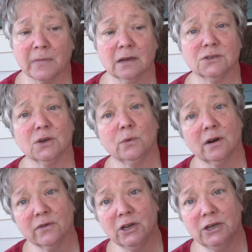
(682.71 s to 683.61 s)
So
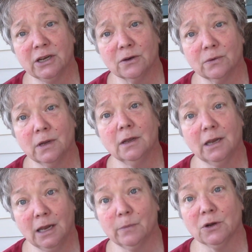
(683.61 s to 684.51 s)
whatever you do,
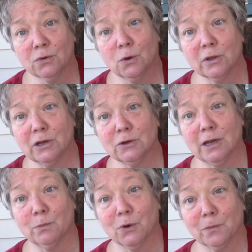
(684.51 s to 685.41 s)
keep control of your
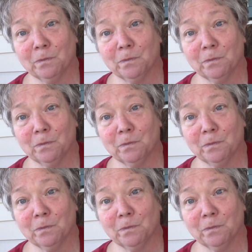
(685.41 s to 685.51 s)
temper.